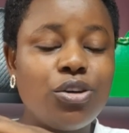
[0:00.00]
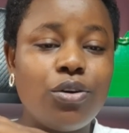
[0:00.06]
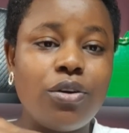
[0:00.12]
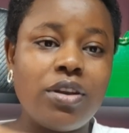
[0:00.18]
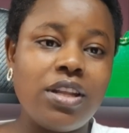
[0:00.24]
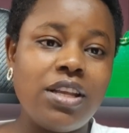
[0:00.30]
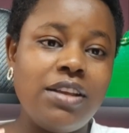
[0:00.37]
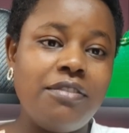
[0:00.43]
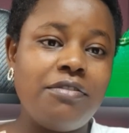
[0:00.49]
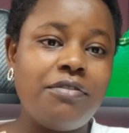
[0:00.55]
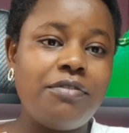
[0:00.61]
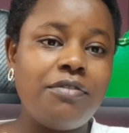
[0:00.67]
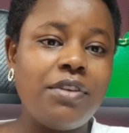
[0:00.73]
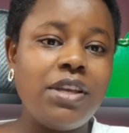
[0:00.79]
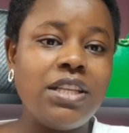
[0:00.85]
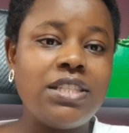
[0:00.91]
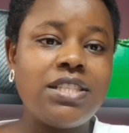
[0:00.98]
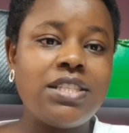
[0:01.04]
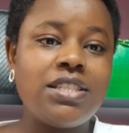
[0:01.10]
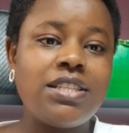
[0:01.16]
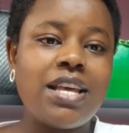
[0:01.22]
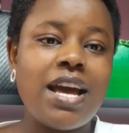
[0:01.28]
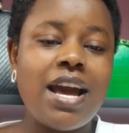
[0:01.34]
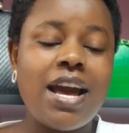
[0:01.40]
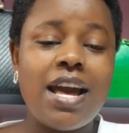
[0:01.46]
or
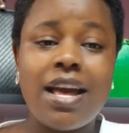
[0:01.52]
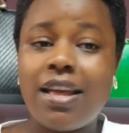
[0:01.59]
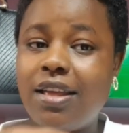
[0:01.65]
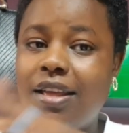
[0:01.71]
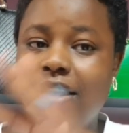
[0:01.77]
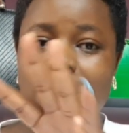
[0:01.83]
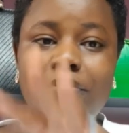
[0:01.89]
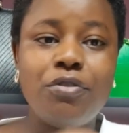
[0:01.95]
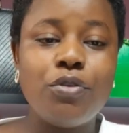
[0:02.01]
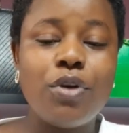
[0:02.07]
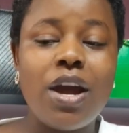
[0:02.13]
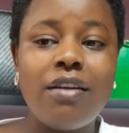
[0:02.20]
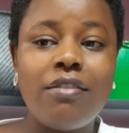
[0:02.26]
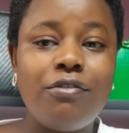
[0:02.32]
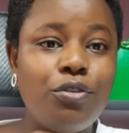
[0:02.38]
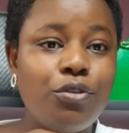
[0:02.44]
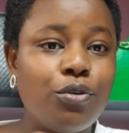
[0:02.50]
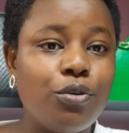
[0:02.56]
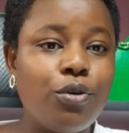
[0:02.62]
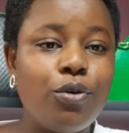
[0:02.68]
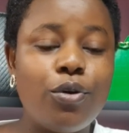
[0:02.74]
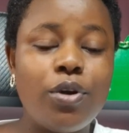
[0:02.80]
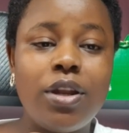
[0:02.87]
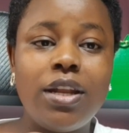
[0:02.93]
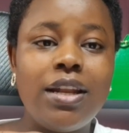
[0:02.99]
if you have your
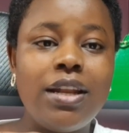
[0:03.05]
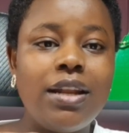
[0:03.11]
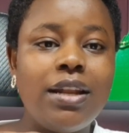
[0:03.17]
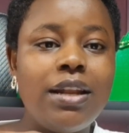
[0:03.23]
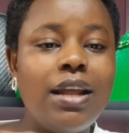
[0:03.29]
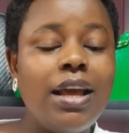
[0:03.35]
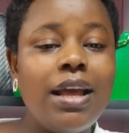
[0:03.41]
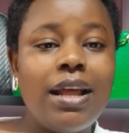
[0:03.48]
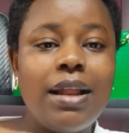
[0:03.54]
own